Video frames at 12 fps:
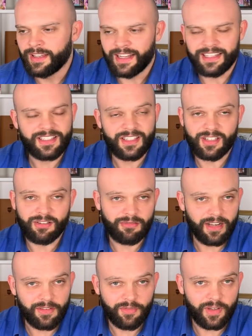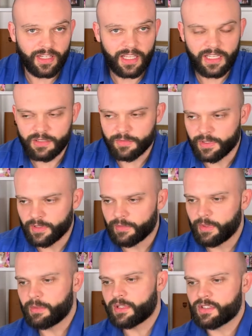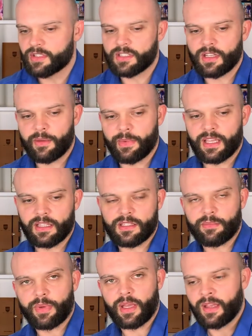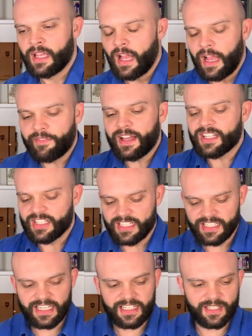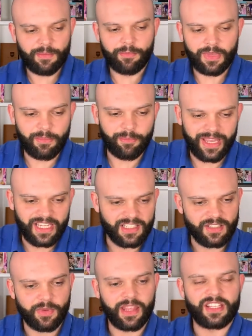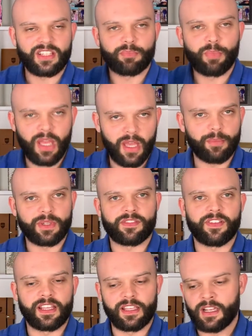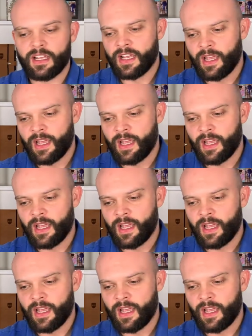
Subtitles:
And it's just great for engagement. Maybe I should start making some I've actually seen some meme pages where they just purposefully